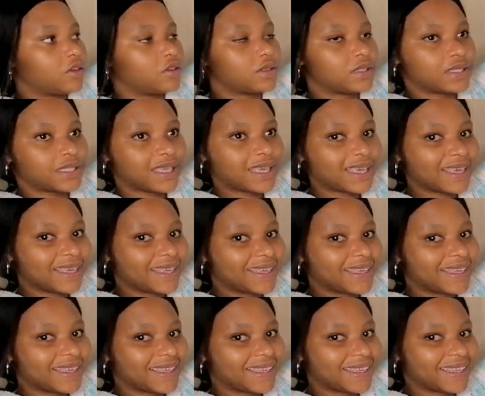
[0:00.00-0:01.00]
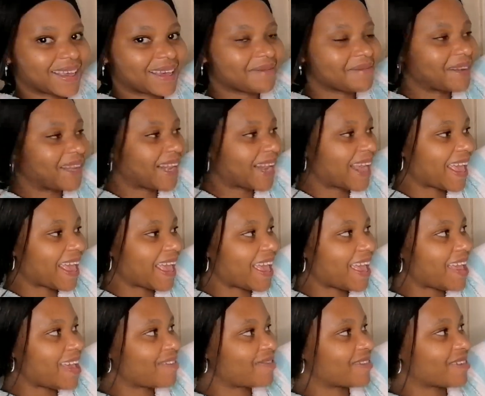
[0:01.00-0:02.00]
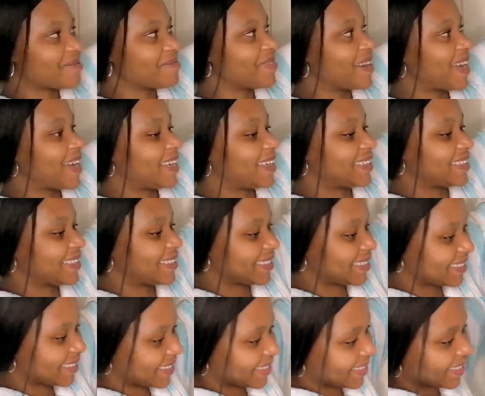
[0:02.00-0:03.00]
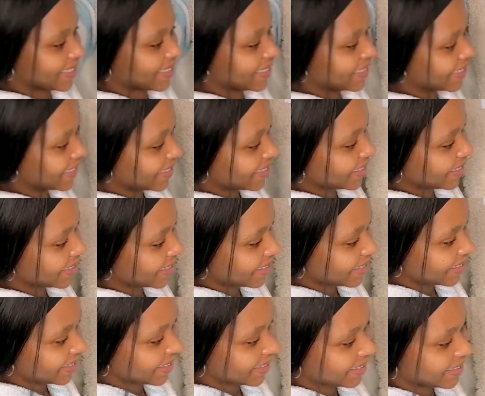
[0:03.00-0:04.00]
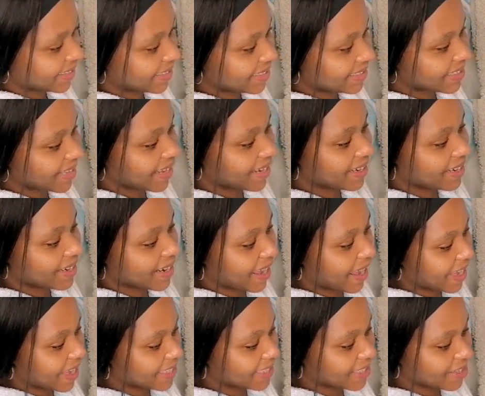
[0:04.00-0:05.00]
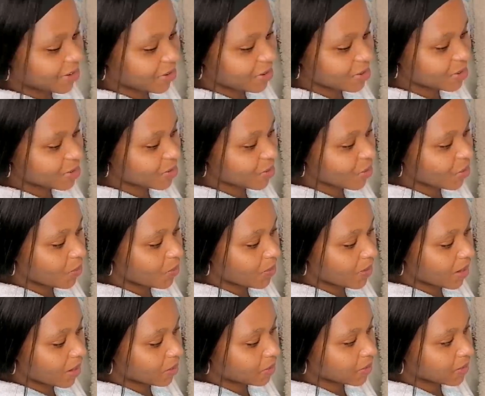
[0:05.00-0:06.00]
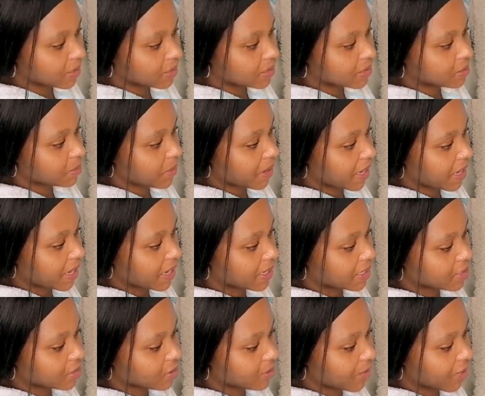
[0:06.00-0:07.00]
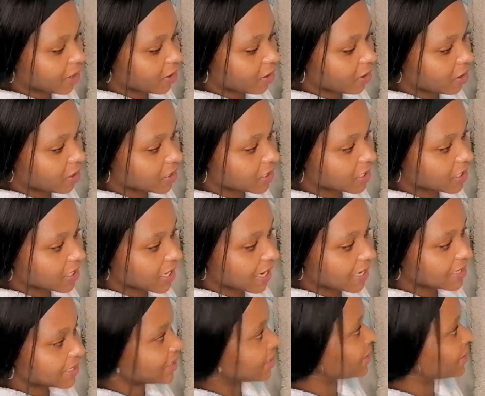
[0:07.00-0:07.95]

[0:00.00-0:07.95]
You see? I'm clever, man. These are nice. They go so well with this paint. Oh my gosh. I